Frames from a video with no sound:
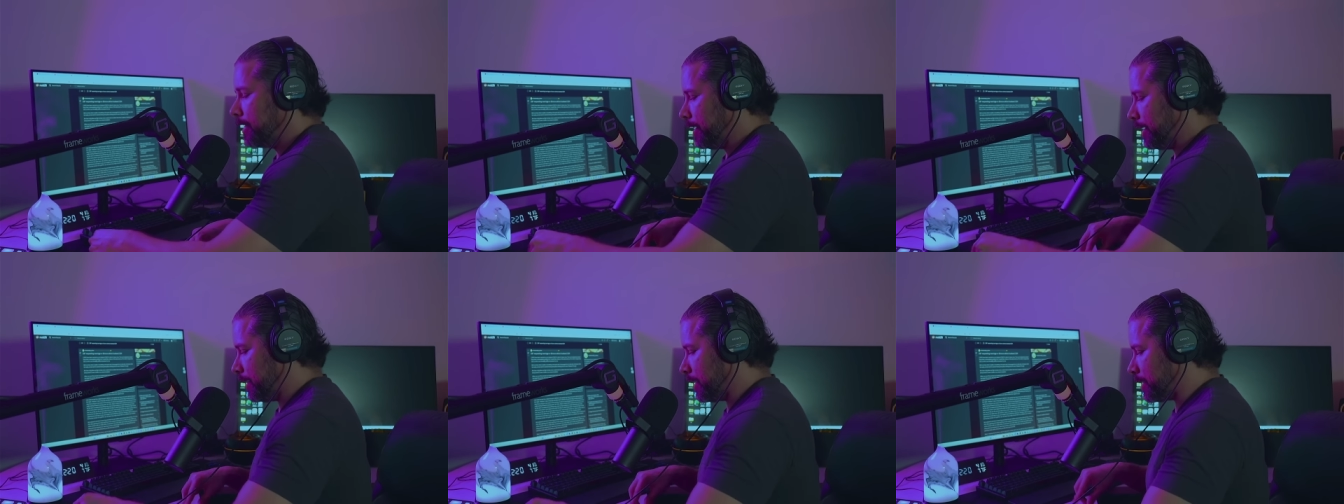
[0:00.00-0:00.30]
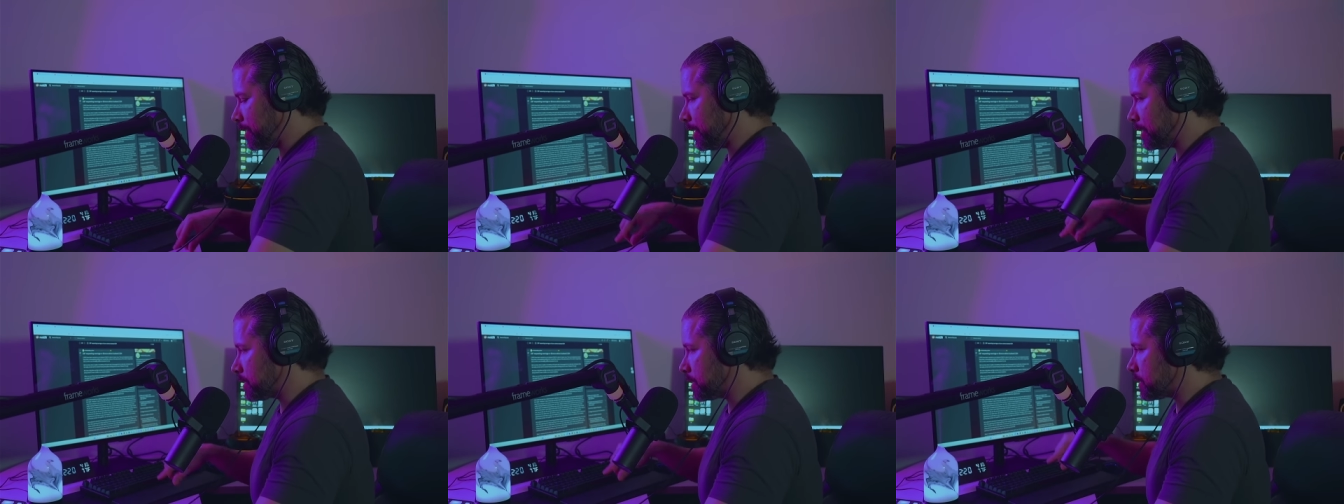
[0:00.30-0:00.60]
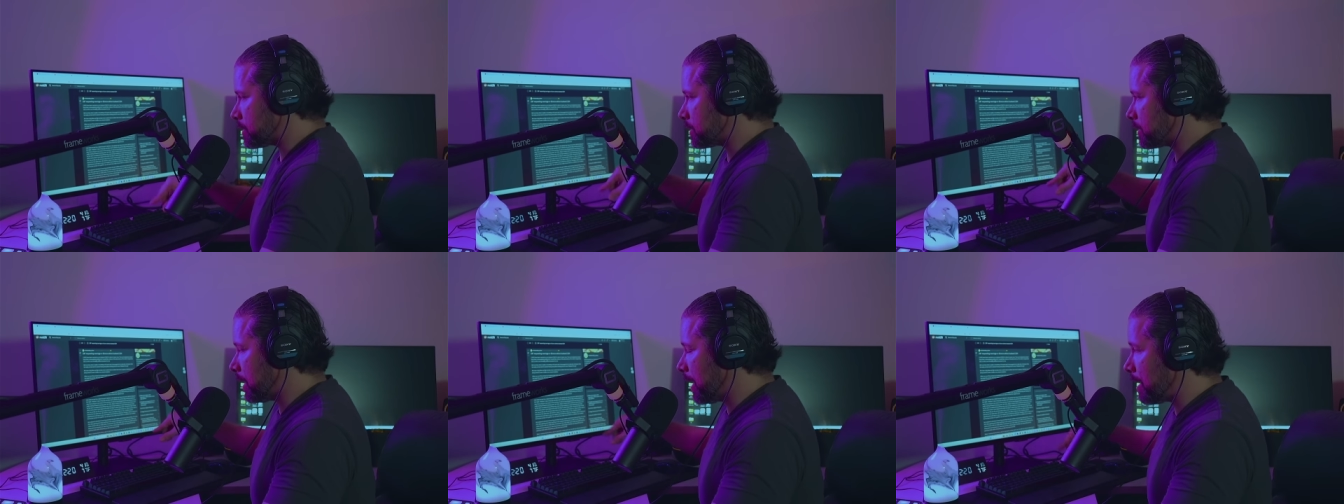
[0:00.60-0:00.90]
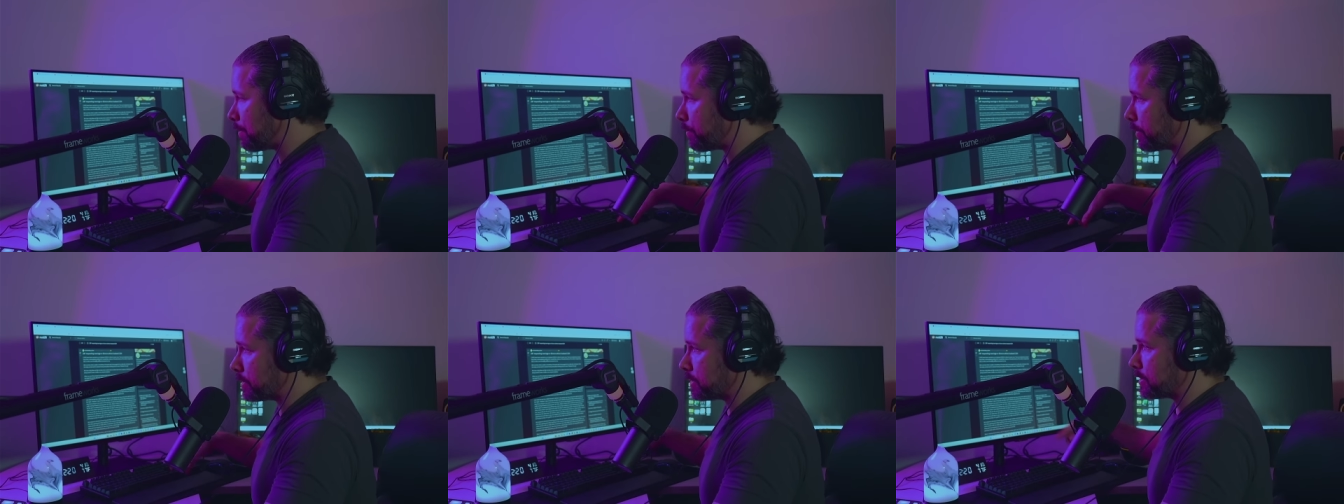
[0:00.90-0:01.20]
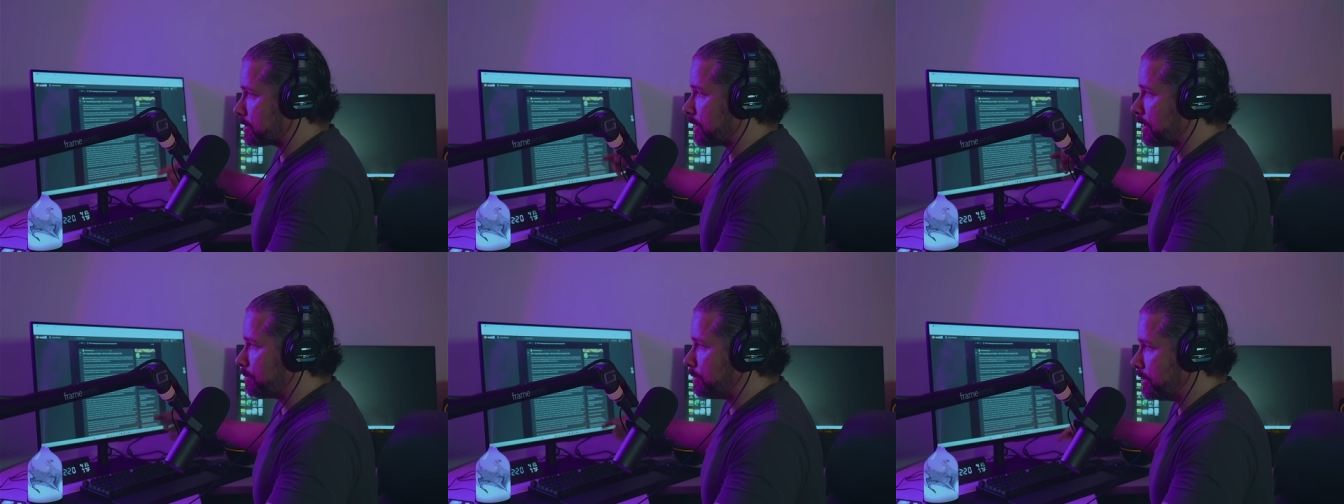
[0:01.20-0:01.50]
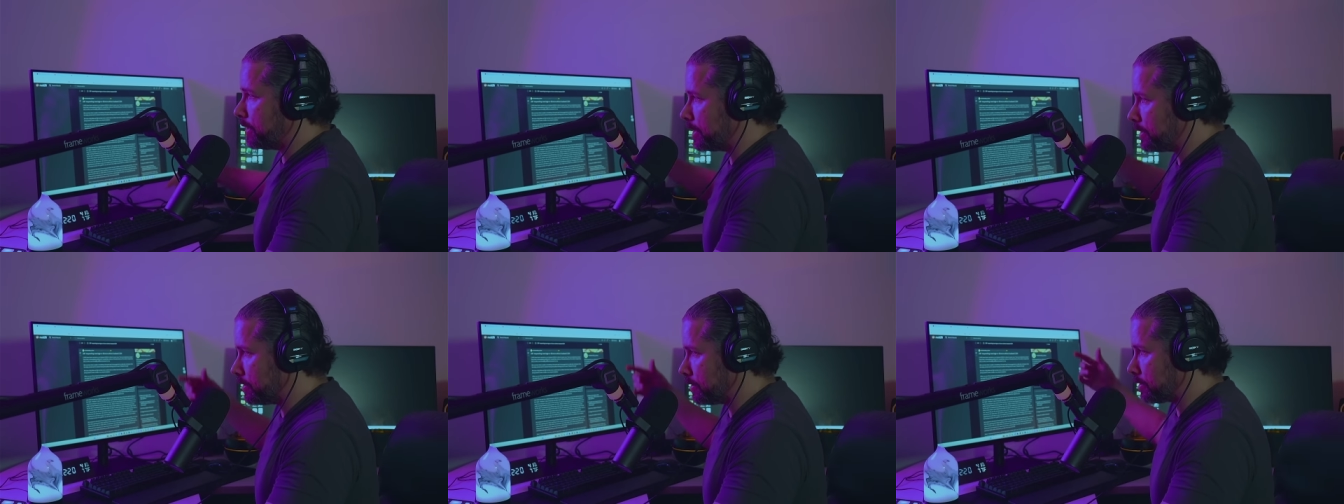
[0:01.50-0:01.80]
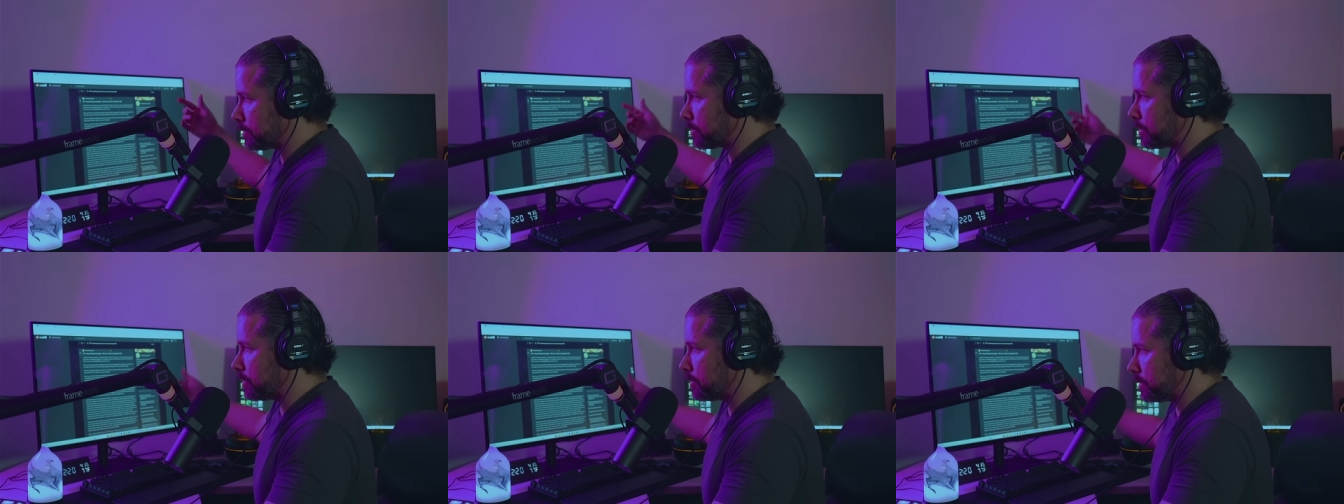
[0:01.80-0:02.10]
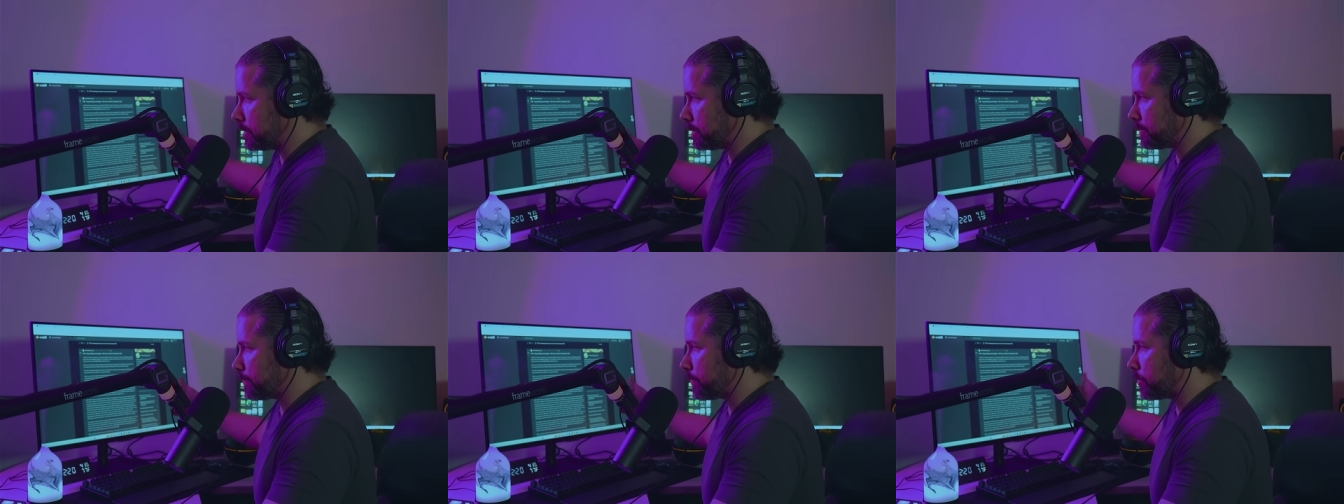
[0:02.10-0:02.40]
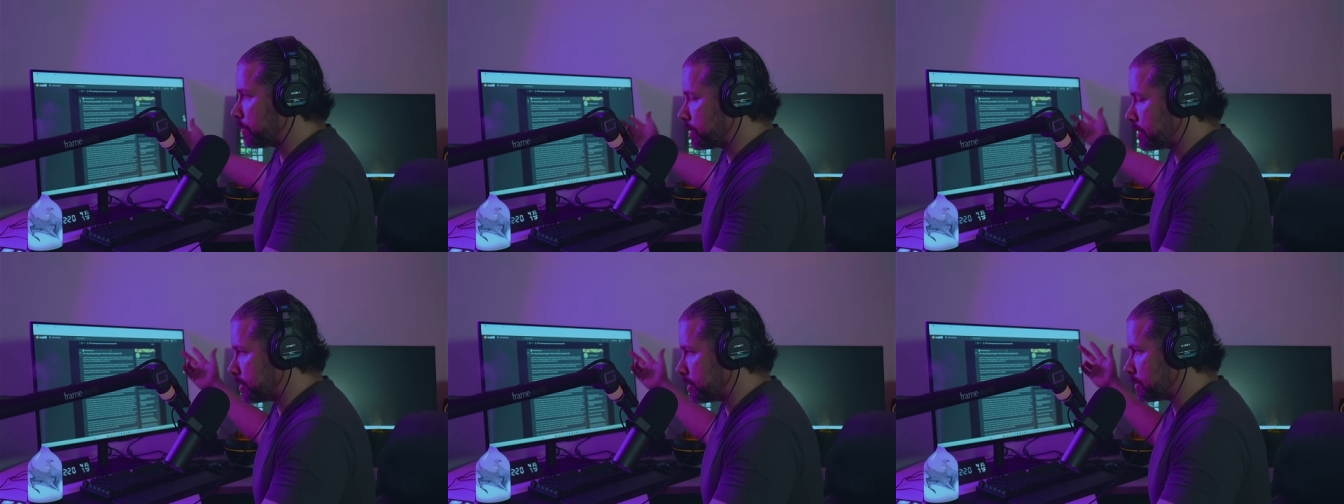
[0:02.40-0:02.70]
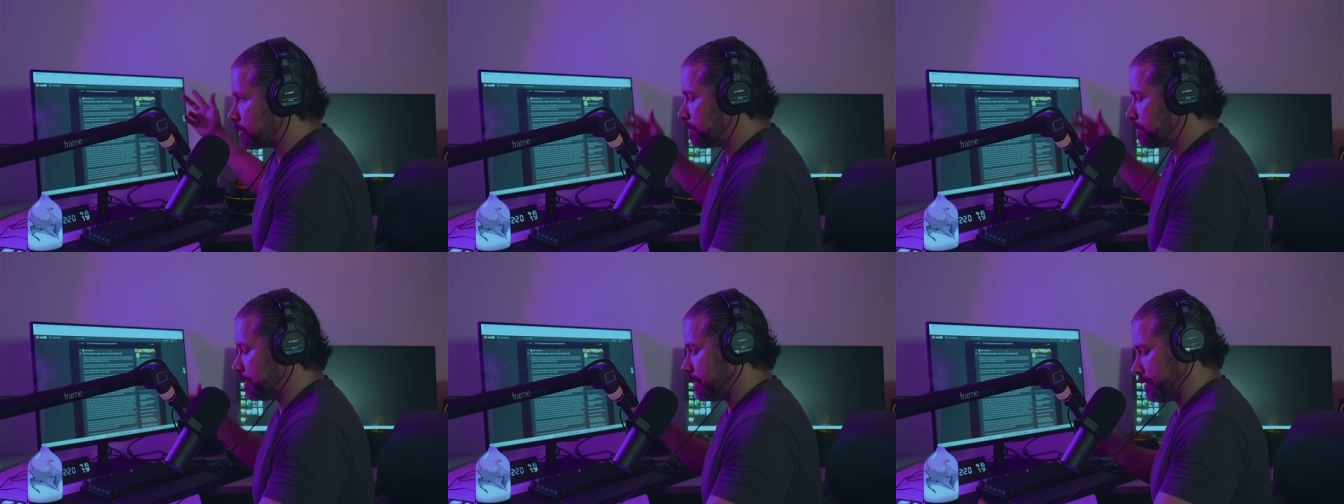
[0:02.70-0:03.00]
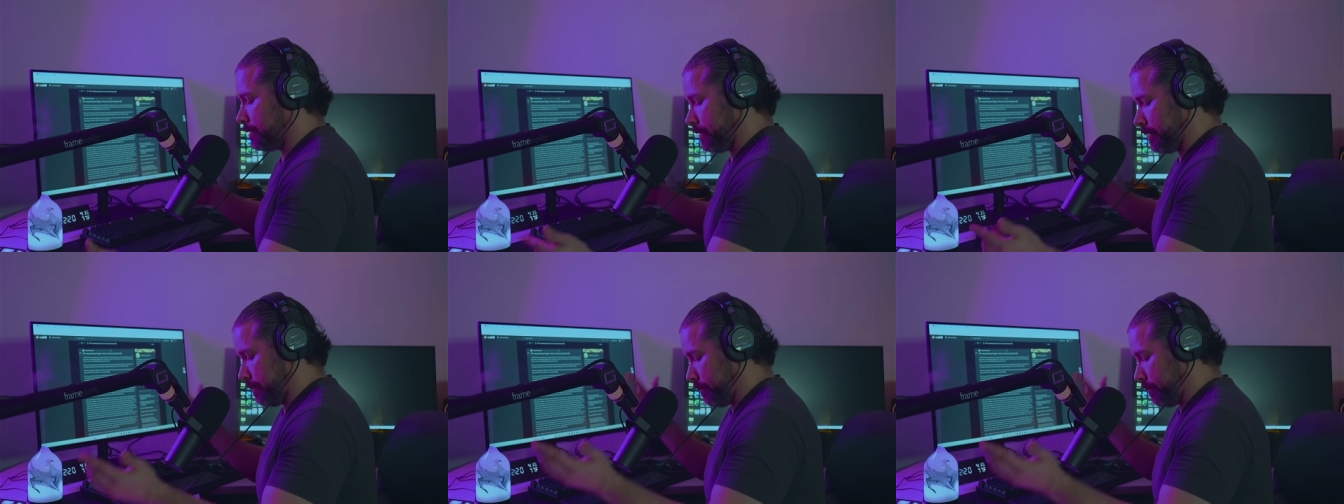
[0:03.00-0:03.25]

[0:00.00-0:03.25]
and it doesn't stop by the time you hit your 30s, 40s, then,